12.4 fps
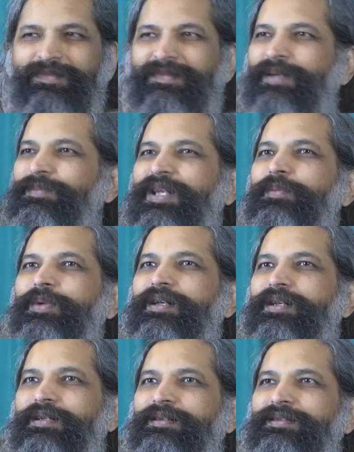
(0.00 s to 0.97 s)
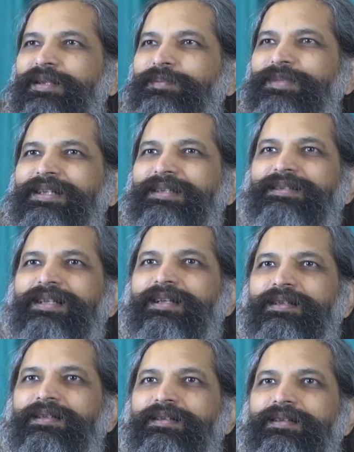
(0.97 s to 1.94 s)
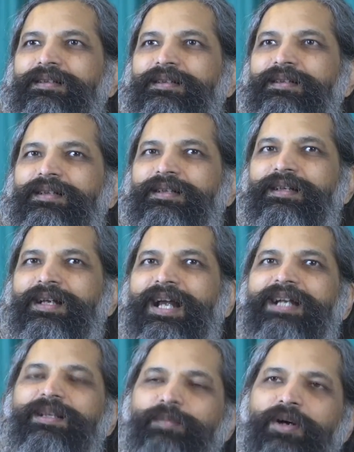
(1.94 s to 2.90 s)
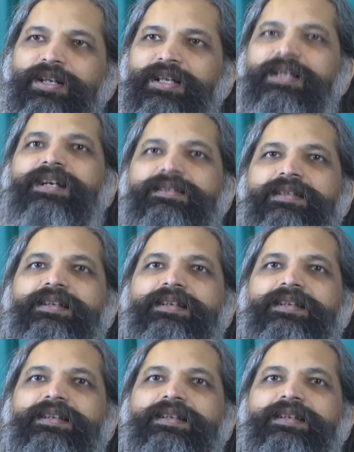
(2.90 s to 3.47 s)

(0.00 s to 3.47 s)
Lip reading: something weird, something sick, and the body creates a